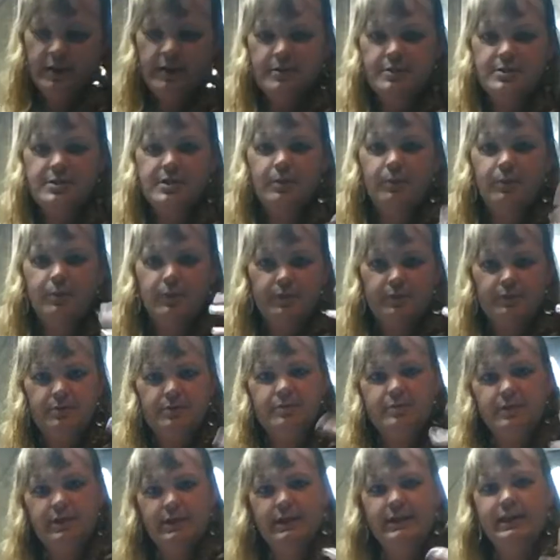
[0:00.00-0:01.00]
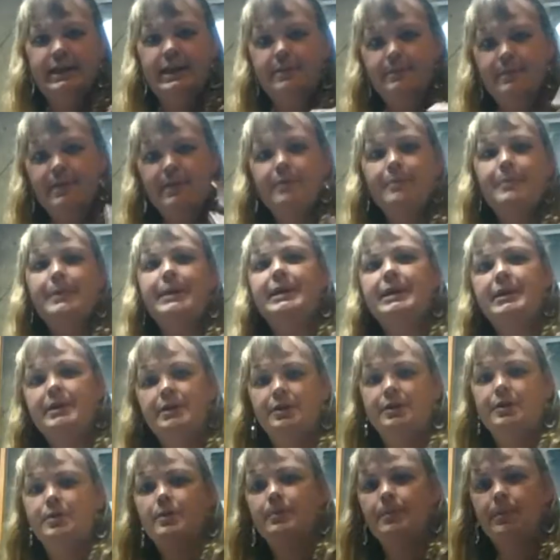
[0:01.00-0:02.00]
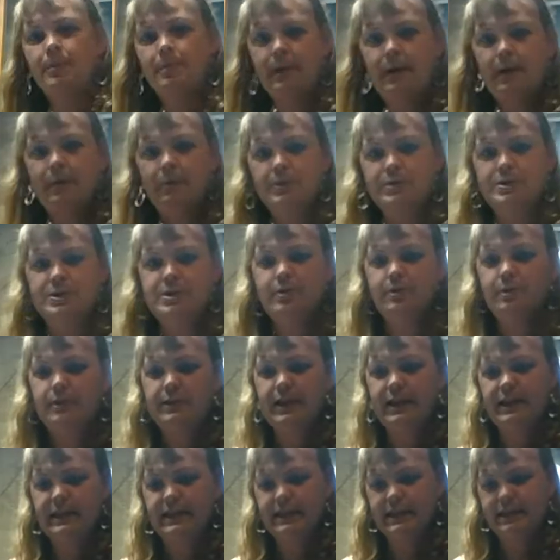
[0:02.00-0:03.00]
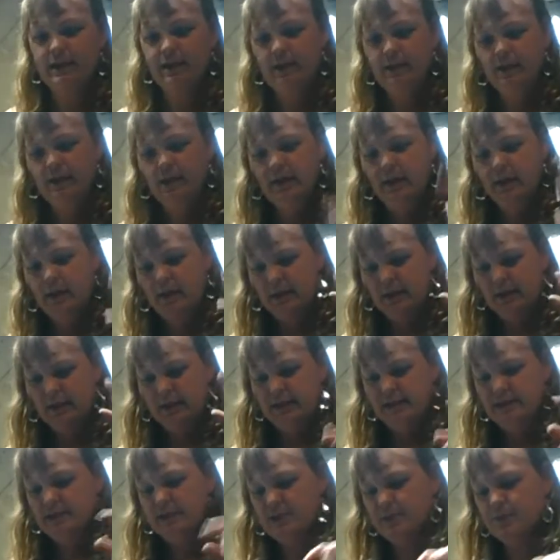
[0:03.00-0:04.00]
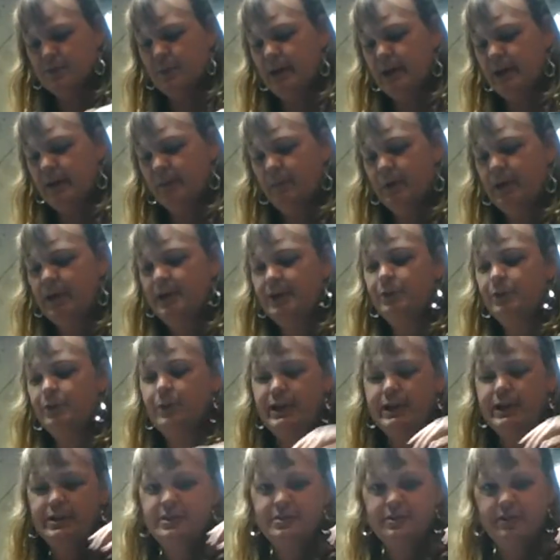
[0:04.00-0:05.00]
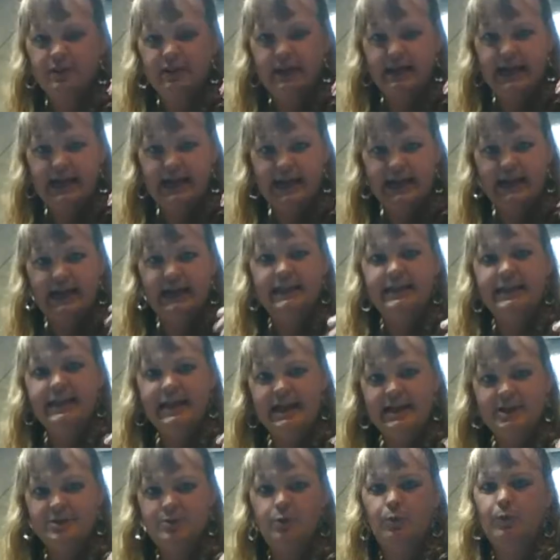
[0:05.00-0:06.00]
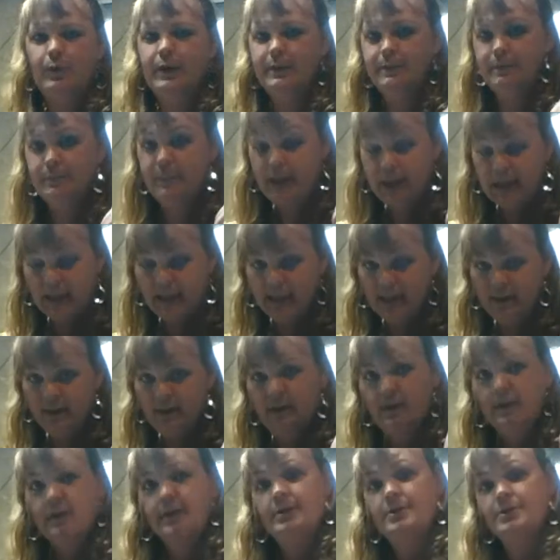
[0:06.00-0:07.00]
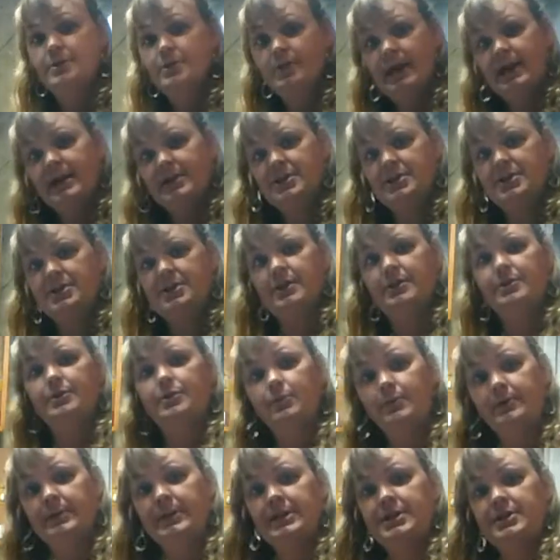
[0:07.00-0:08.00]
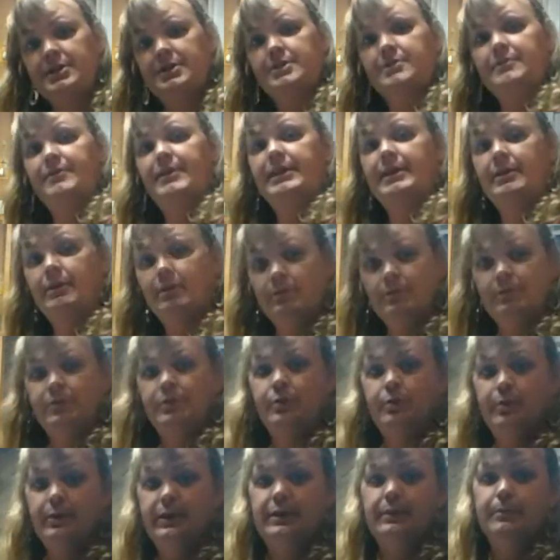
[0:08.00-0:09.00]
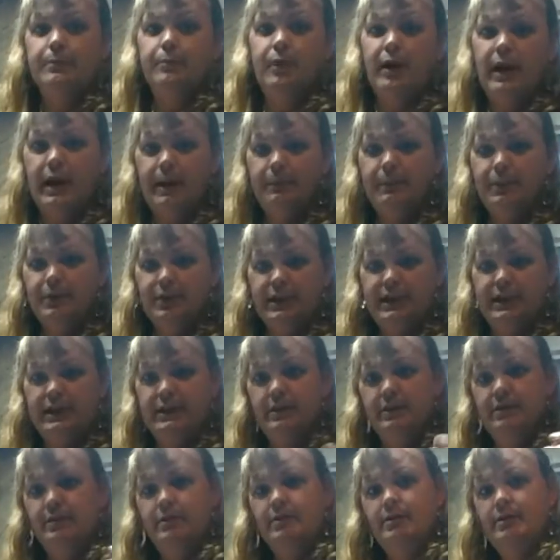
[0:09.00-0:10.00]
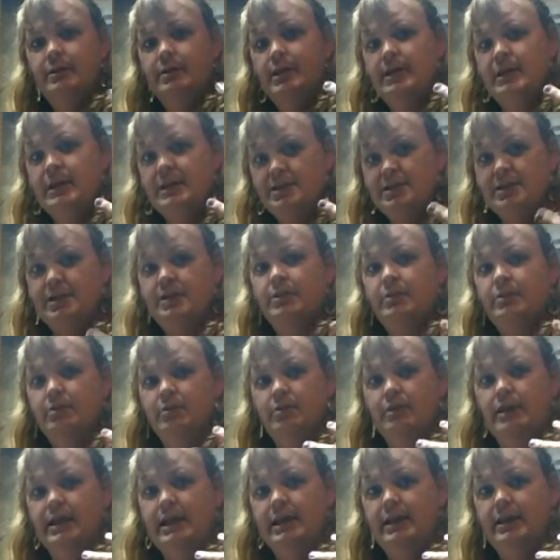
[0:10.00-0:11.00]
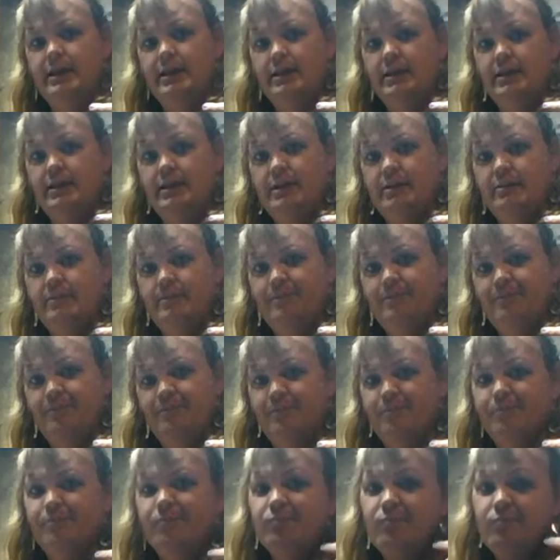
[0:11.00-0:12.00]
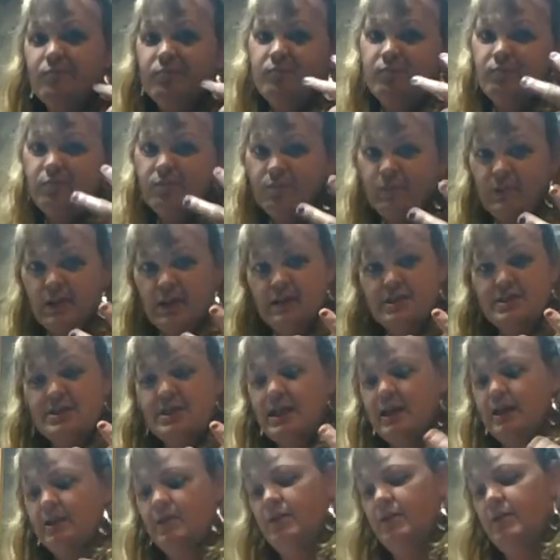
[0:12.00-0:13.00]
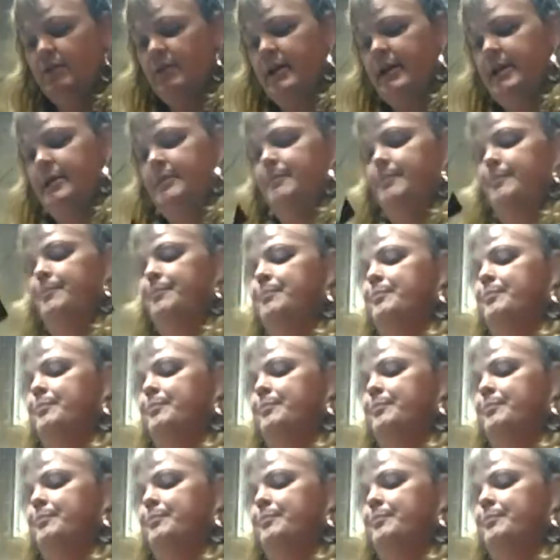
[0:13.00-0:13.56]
So we're gonna keep everybody in the loop about what's going on here. This is why I wanted to wait until I had gotten the actual white paint to actually start doing this, because if I don't do it properly, it's going to look like it's not going to look right.